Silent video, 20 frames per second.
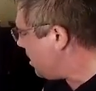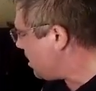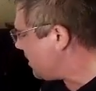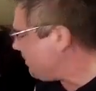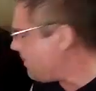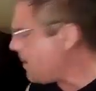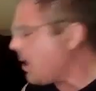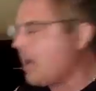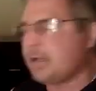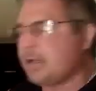on a
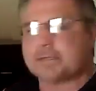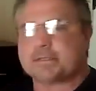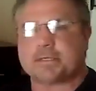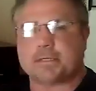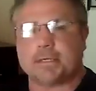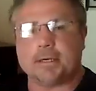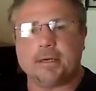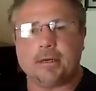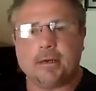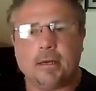
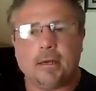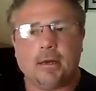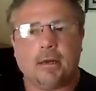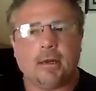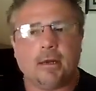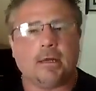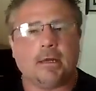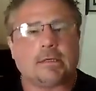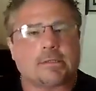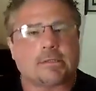policy.
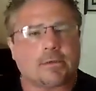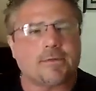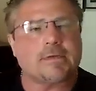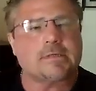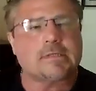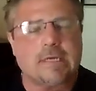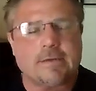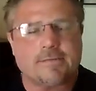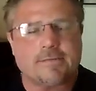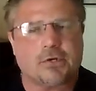So
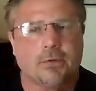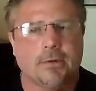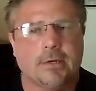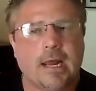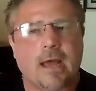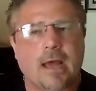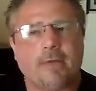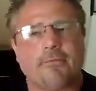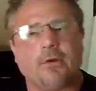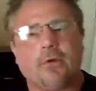this gives you an
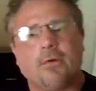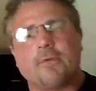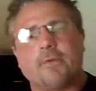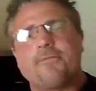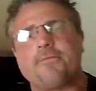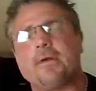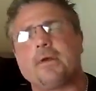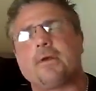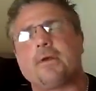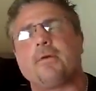avenue on
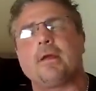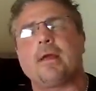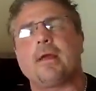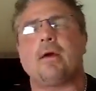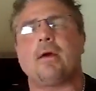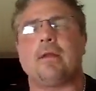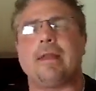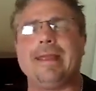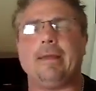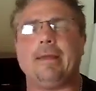figuring
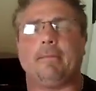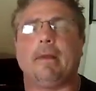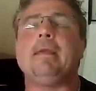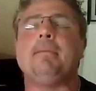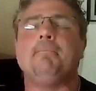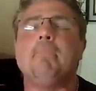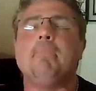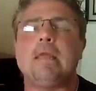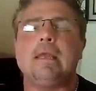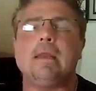out
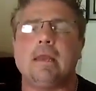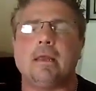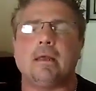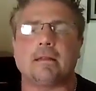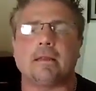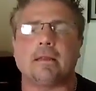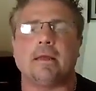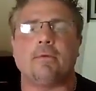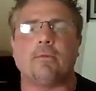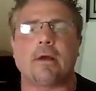
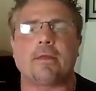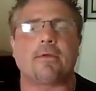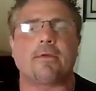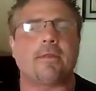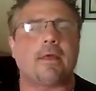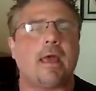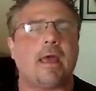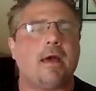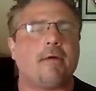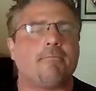immediately whether
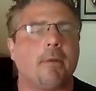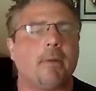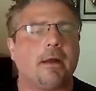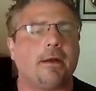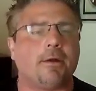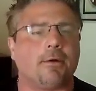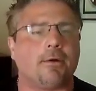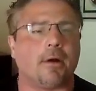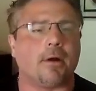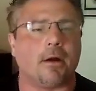they have
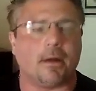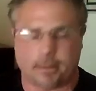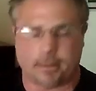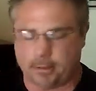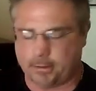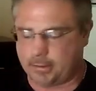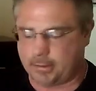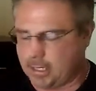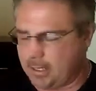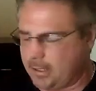money or not,
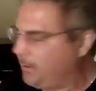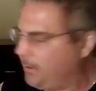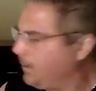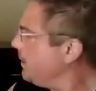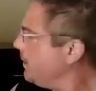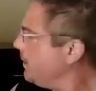okay?